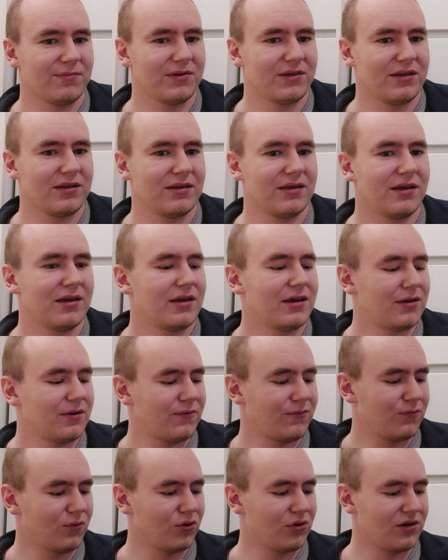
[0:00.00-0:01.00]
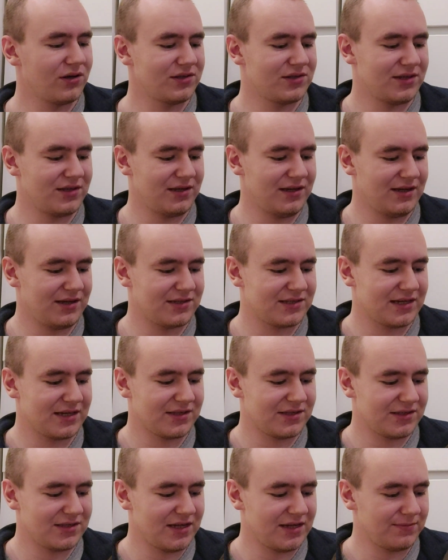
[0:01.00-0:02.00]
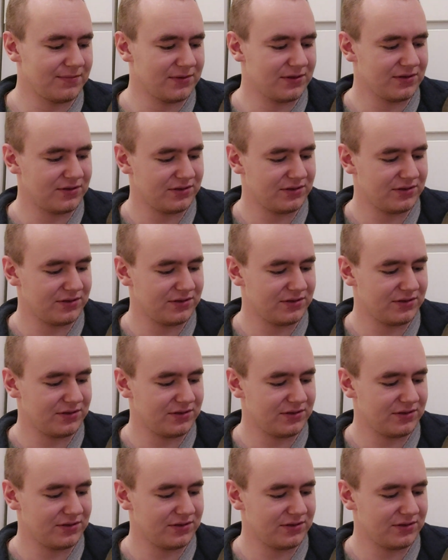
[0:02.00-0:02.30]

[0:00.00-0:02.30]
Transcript: but the wool is the exact same.